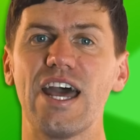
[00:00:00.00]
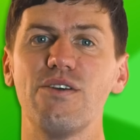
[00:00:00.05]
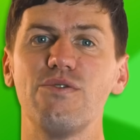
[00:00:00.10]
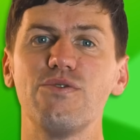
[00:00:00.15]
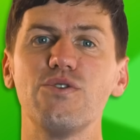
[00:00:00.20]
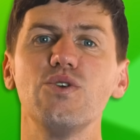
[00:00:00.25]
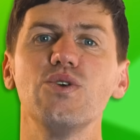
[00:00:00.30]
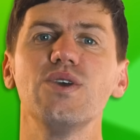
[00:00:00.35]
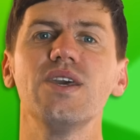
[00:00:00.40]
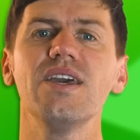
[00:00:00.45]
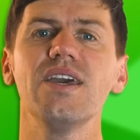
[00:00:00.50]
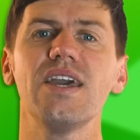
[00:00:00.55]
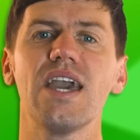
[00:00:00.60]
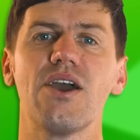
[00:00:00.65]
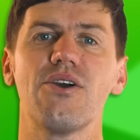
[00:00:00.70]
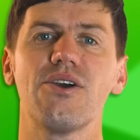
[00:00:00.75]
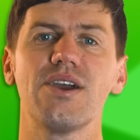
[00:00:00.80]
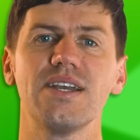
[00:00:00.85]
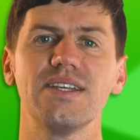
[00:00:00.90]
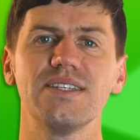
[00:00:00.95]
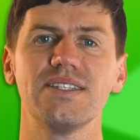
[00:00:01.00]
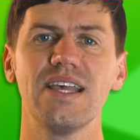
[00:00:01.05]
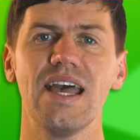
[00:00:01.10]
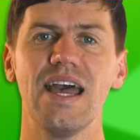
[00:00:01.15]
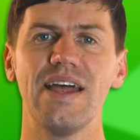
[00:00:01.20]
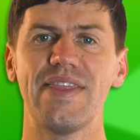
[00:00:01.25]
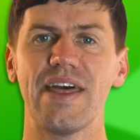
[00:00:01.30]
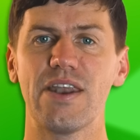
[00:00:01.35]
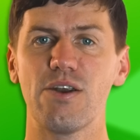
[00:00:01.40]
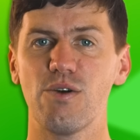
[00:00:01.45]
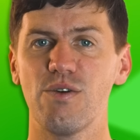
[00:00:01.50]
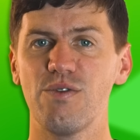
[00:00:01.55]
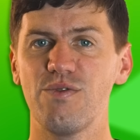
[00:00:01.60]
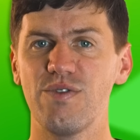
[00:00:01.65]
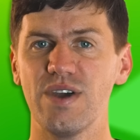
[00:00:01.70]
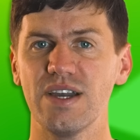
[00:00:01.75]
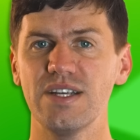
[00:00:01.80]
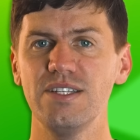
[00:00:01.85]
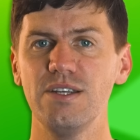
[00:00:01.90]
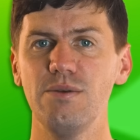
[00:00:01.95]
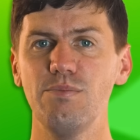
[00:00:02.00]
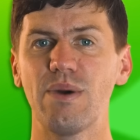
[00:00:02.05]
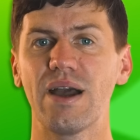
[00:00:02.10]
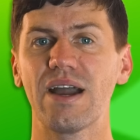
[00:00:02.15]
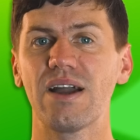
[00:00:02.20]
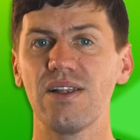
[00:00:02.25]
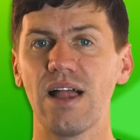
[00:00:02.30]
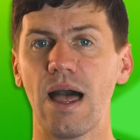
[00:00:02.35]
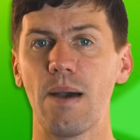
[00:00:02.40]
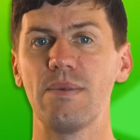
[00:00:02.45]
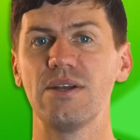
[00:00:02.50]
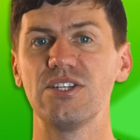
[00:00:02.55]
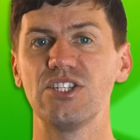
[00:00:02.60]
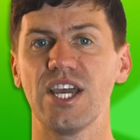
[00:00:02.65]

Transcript: at a few key areas that are affected by climate